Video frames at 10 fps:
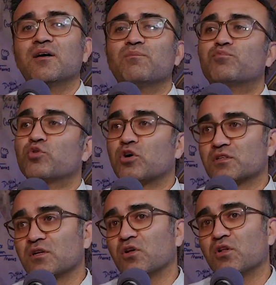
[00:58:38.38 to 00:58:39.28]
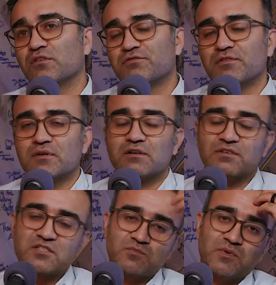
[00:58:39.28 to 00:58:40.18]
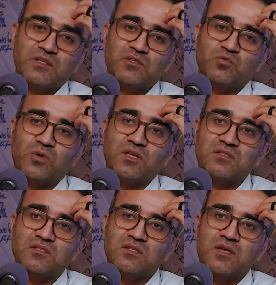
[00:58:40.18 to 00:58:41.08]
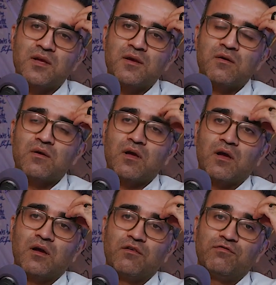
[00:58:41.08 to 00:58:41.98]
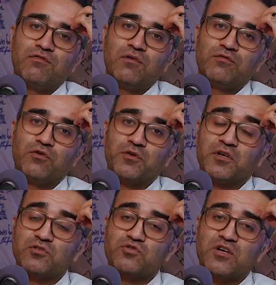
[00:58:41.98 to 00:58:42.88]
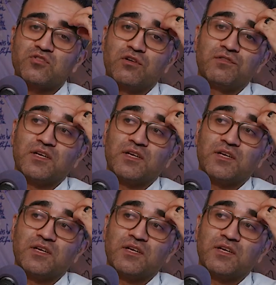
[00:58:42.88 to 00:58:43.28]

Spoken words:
brought a lot of investment as well as for reconstruction of the